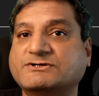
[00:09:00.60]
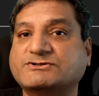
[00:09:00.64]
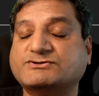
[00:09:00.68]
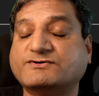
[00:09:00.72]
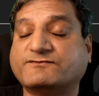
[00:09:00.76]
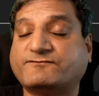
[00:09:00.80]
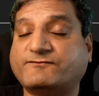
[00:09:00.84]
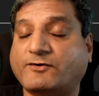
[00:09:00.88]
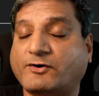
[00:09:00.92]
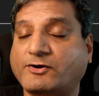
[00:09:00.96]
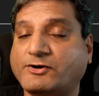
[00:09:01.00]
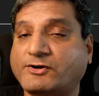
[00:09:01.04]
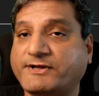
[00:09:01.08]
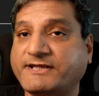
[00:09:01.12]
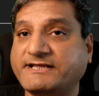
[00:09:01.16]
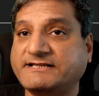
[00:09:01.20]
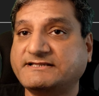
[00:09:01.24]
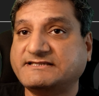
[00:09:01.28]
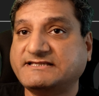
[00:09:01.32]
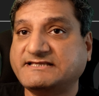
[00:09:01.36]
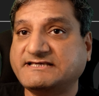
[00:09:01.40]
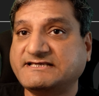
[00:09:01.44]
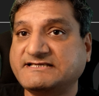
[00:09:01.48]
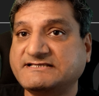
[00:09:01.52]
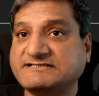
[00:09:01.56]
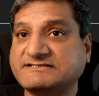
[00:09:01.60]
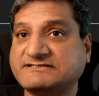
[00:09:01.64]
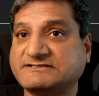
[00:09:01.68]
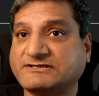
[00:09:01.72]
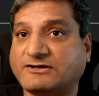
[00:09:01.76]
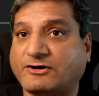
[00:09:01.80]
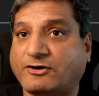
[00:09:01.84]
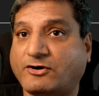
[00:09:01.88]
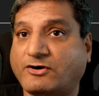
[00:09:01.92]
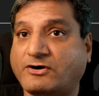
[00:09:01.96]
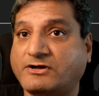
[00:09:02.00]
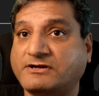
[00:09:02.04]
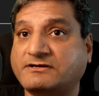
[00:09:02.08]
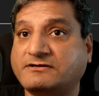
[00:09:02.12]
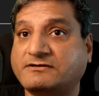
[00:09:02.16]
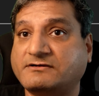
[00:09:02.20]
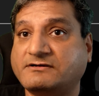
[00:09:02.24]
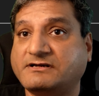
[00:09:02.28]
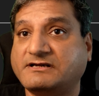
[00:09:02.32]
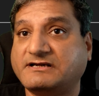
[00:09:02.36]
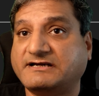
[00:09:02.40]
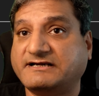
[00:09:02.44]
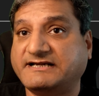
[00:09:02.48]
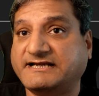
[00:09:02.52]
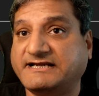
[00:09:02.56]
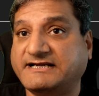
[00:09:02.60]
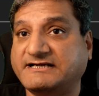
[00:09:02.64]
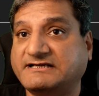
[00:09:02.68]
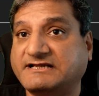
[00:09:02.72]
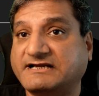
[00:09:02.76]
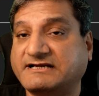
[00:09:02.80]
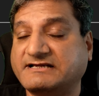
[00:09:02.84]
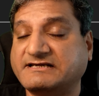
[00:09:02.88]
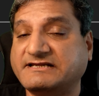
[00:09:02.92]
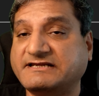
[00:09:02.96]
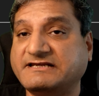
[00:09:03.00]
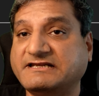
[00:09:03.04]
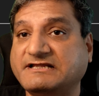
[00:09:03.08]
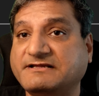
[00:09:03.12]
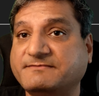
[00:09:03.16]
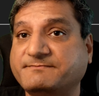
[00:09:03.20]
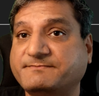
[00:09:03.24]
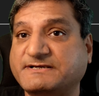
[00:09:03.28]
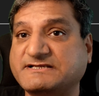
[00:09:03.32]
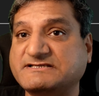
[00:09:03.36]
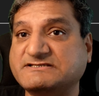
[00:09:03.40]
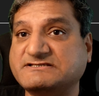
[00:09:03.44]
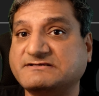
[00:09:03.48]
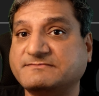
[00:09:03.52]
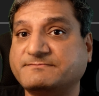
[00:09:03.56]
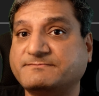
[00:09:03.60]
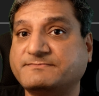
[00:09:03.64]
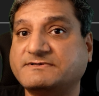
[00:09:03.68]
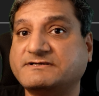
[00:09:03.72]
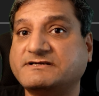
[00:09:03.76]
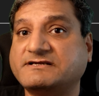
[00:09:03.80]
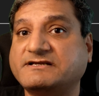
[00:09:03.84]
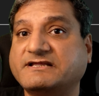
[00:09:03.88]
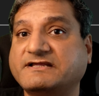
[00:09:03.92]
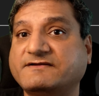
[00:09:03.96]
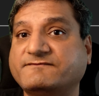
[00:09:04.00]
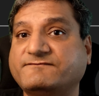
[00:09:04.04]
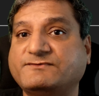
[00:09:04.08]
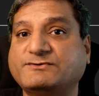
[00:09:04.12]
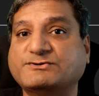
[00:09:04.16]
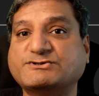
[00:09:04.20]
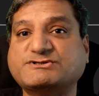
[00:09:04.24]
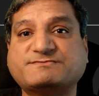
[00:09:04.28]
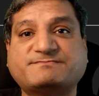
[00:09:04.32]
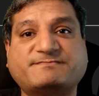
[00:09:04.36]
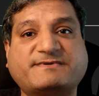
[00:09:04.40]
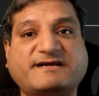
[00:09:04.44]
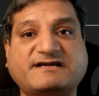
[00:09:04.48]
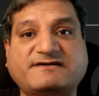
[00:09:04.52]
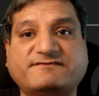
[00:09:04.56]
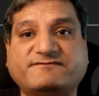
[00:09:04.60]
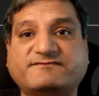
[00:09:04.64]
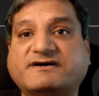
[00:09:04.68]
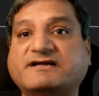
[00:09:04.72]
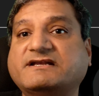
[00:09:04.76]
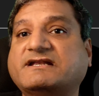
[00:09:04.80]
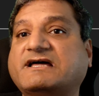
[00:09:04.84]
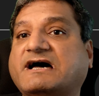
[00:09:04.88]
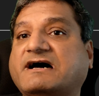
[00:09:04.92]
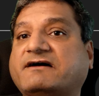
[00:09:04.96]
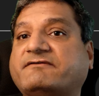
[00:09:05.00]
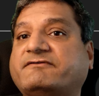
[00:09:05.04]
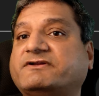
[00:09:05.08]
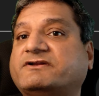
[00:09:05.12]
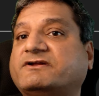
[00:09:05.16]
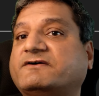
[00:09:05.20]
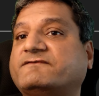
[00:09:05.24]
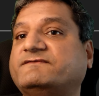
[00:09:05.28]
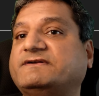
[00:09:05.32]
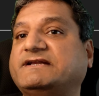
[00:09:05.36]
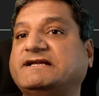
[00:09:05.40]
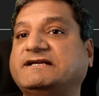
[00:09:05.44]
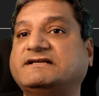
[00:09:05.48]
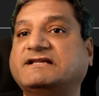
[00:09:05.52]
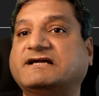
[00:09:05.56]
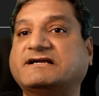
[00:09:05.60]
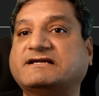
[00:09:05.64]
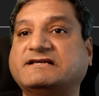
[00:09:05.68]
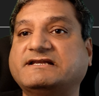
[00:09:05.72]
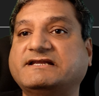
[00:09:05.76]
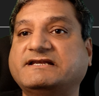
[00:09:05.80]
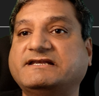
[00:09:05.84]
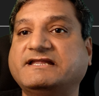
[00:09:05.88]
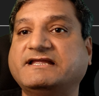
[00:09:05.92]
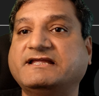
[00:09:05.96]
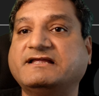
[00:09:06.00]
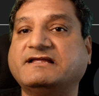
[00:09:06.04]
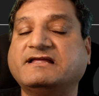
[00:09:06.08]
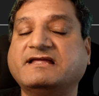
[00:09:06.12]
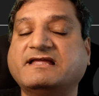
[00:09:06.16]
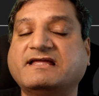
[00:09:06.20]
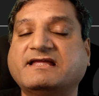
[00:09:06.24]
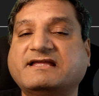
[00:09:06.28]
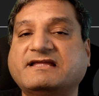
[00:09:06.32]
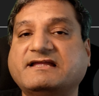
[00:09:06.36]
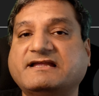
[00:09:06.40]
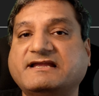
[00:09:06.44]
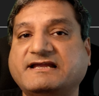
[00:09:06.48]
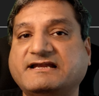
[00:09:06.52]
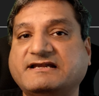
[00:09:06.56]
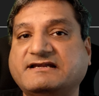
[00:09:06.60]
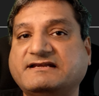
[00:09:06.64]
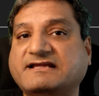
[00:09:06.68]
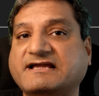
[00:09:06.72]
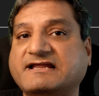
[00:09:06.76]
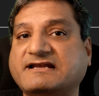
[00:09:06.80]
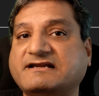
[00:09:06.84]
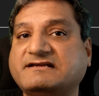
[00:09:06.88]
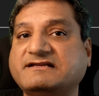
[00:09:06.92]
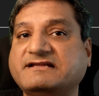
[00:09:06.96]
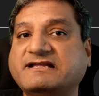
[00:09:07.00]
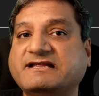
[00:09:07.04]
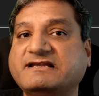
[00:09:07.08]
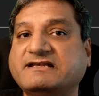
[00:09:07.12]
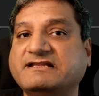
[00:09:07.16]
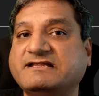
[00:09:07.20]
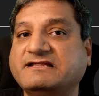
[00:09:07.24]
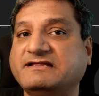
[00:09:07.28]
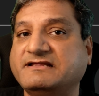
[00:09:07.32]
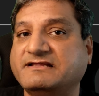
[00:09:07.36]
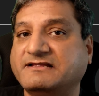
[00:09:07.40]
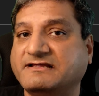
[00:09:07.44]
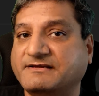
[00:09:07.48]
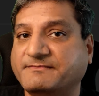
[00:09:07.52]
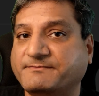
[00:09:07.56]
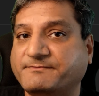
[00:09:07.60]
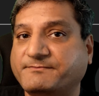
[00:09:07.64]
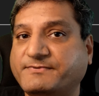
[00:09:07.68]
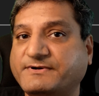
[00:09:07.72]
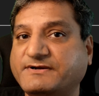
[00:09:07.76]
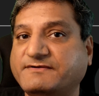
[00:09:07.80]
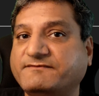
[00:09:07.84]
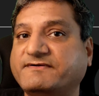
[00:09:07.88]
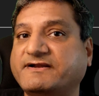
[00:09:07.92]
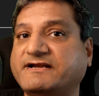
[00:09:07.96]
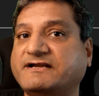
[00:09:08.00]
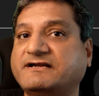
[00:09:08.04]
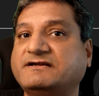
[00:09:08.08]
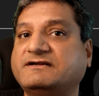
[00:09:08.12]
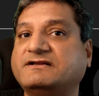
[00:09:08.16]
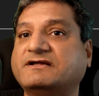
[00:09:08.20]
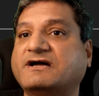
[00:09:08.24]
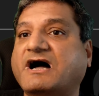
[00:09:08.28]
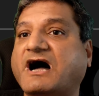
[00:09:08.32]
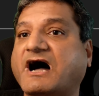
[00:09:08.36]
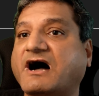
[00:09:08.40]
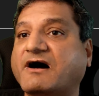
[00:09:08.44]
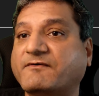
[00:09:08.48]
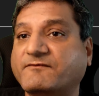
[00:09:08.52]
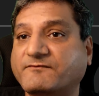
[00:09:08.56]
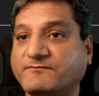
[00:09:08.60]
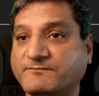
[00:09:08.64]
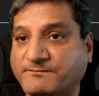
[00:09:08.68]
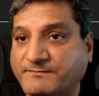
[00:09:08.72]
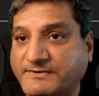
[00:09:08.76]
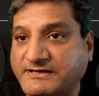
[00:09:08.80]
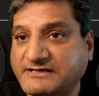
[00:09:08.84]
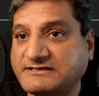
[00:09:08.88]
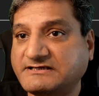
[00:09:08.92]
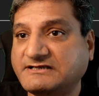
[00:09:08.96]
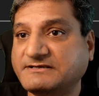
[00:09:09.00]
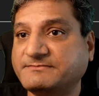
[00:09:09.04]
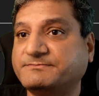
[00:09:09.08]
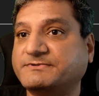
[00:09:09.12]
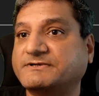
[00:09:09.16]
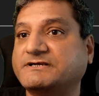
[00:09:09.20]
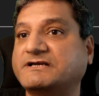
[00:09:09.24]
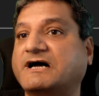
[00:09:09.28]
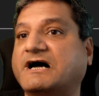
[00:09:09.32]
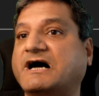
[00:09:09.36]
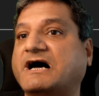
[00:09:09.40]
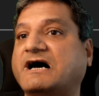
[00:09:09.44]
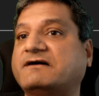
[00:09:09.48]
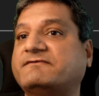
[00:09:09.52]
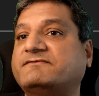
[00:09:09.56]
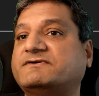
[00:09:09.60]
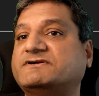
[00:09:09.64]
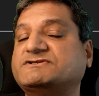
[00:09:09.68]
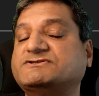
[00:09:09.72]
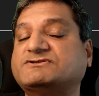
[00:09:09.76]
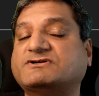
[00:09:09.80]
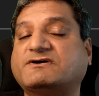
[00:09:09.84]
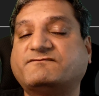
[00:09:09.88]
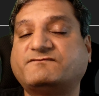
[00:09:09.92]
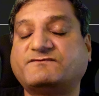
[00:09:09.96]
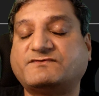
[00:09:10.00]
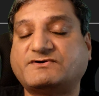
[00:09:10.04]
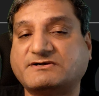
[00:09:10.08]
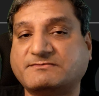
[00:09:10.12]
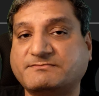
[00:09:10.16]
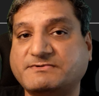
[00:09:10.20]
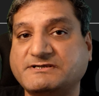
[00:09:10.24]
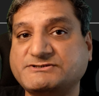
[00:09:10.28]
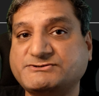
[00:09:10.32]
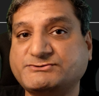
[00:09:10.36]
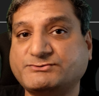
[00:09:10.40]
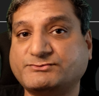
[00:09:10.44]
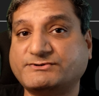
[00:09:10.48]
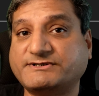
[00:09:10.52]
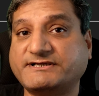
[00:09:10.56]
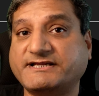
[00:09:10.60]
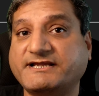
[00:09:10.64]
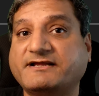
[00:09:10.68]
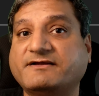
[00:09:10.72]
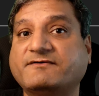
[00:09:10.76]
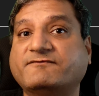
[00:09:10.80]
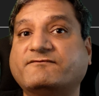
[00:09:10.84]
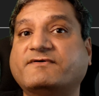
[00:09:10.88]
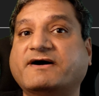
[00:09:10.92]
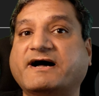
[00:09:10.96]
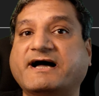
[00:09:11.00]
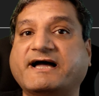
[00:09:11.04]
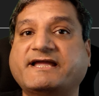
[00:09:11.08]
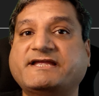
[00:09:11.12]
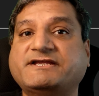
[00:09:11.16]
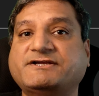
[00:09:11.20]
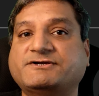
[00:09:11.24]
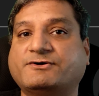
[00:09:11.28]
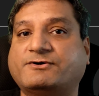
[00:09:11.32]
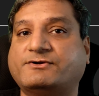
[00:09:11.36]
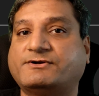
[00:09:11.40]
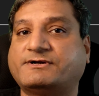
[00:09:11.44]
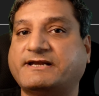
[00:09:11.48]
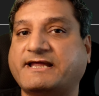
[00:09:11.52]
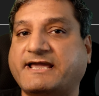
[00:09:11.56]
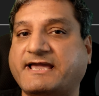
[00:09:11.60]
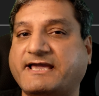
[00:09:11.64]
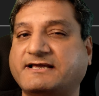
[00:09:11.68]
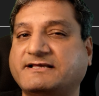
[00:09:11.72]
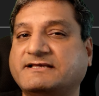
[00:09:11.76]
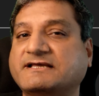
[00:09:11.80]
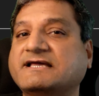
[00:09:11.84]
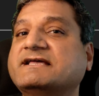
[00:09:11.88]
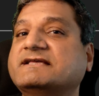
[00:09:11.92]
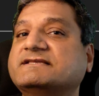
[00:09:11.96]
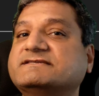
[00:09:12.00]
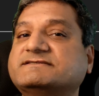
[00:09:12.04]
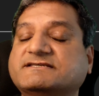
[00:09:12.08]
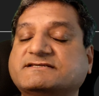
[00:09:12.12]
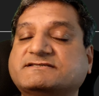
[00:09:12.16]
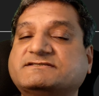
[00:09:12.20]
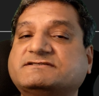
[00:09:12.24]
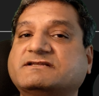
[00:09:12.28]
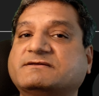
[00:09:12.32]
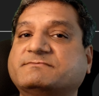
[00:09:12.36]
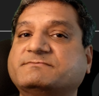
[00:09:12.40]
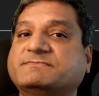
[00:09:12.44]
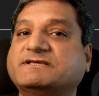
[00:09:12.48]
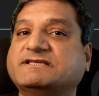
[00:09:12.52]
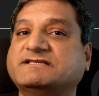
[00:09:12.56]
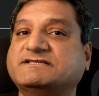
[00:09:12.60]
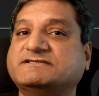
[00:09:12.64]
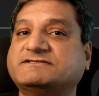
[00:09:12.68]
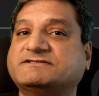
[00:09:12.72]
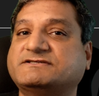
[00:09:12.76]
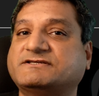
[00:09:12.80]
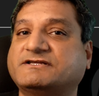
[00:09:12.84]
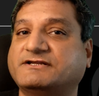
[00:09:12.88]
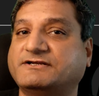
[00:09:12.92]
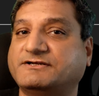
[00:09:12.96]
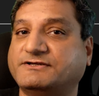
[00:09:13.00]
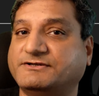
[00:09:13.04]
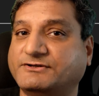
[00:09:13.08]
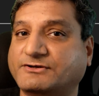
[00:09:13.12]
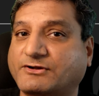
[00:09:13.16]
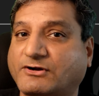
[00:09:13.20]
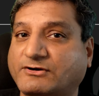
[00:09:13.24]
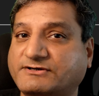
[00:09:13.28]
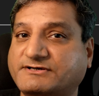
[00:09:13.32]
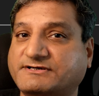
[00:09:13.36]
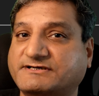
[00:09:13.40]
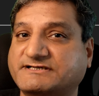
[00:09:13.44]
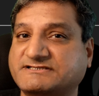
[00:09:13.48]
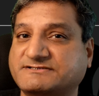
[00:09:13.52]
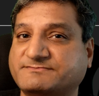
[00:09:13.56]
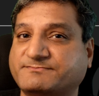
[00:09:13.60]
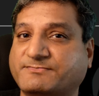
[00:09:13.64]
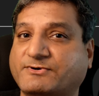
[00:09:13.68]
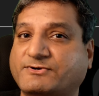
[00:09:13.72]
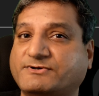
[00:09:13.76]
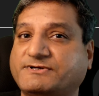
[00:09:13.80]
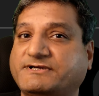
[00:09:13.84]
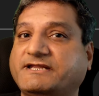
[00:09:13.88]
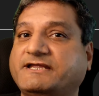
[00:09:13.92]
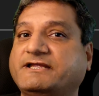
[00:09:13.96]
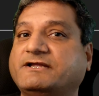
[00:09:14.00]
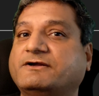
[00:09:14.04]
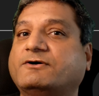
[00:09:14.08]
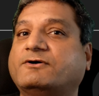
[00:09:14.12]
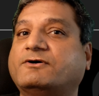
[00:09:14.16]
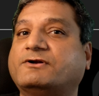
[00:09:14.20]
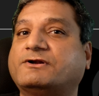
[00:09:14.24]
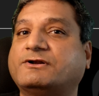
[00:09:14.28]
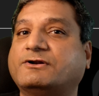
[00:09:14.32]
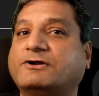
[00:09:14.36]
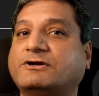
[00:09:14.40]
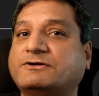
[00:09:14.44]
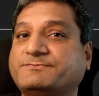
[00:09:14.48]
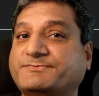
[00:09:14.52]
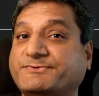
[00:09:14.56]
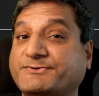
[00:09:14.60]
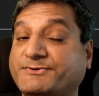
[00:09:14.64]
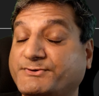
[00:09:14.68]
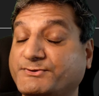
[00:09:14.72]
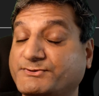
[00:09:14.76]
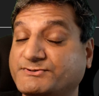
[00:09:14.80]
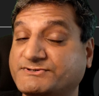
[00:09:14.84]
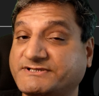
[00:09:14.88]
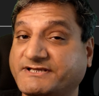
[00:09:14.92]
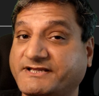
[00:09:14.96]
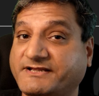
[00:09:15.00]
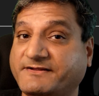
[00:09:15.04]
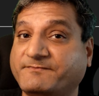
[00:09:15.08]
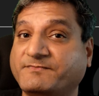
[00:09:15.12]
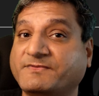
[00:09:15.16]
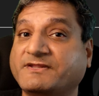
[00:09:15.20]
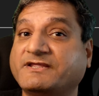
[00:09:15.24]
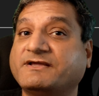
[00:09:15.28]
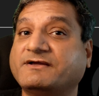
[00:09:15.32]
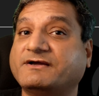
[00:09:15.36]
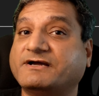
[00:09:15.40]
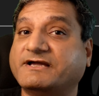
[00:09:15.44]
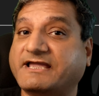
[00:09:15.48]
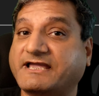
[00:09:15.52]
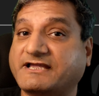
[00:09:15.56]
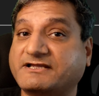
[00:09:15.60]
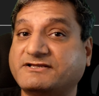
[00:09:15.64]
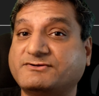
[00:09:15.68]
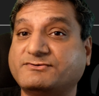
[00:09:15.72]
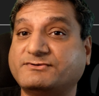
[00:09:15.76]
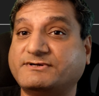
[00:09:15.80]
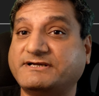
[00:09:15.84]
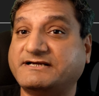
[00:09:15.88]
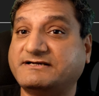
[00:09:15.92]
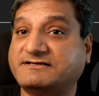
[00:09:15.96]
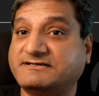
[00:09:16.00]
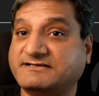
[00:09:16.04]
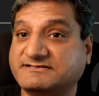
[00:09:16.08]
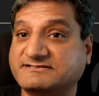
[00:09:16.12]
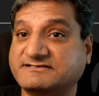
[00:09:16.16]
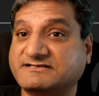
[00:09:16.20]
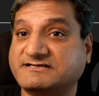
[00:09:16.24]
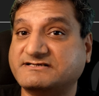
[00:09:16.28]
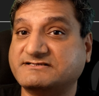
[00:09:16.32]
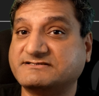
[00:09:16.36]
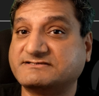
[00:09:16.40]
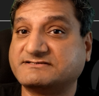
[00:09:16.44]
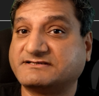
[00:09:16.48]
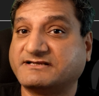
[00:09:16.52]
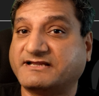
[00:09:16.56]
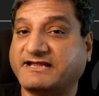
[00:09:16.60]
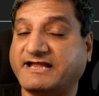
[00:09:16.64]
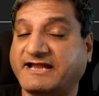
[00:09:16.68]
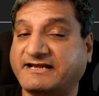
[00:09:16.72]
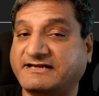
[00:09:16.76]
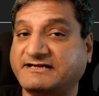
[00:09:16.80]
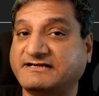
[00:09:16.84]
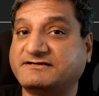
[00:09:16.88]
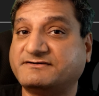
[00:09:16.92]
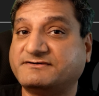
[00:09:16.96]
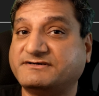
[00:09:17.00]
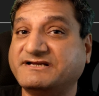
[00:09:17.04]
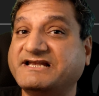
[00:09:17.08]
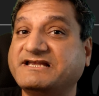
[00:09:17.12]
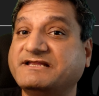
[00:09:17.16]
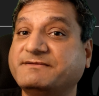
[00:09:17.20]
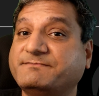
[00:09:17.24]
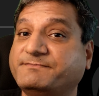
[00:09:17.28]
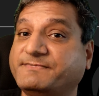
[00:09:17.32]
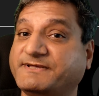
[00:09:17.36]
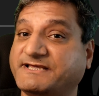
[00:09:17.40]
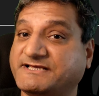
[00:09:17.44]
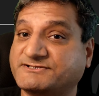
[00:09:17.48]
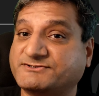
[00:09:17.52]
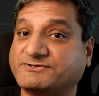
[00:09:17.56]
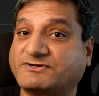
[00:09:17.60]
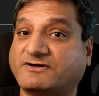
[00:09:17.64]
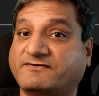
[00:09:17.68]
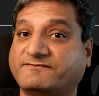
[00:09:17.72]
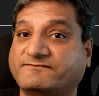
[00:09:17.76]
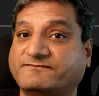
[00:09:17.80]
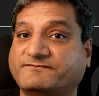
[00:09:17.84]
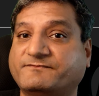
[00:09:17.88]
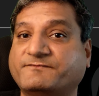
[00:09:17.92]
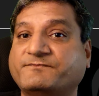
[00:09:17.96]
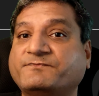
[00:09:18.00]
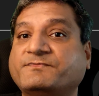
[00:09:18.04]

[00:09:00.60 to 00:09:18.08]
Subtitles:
So following these all data cleaning principle, if you spend 1 hour of data cleaning, it can really prevent multiple hours of troubleshooting why your RAG system is not responding or not producing accurate results, and it really pays off.